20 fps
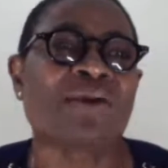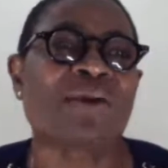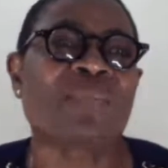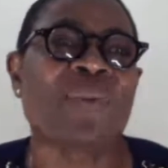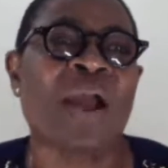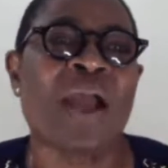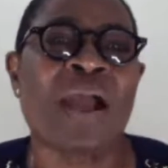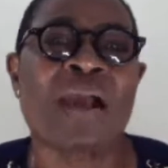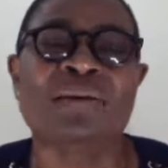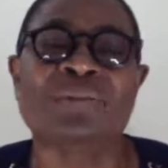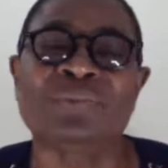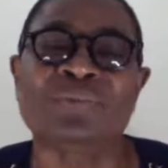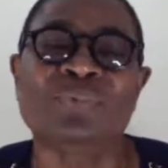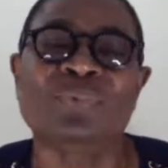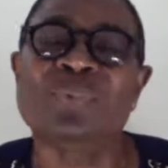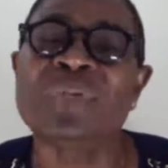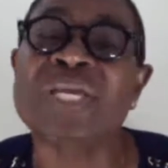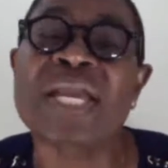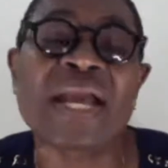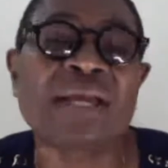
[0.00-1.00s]
Come on,
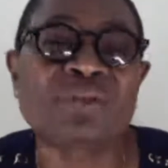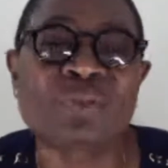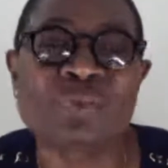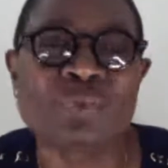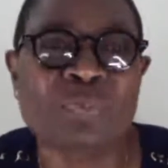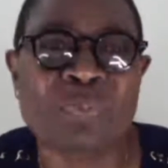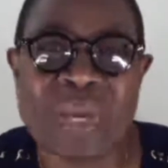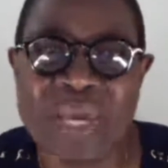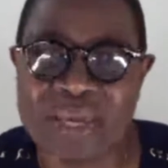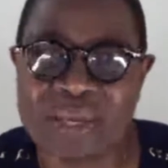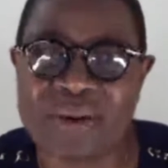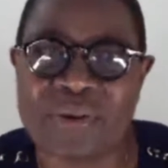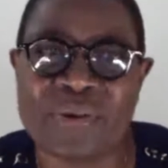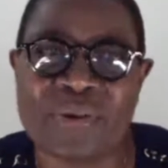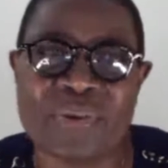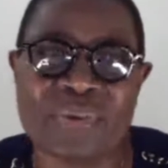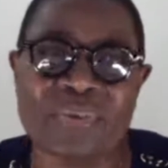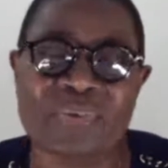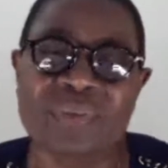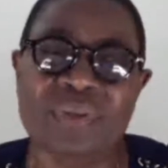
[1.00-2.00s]
we can do
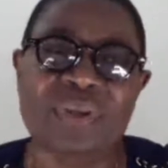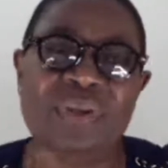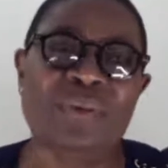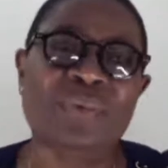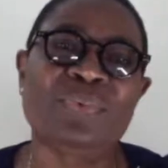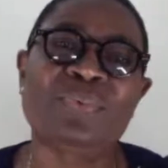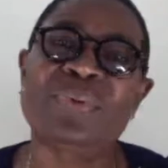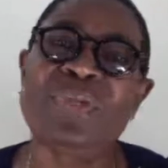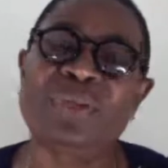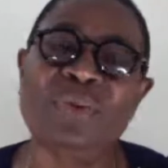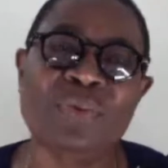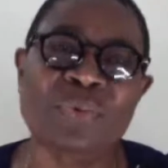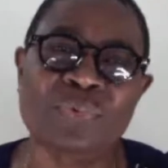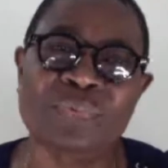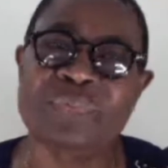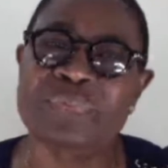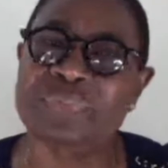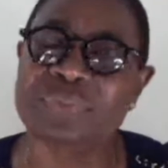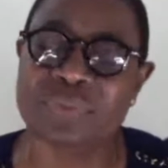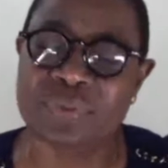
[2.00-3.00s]
better. We look.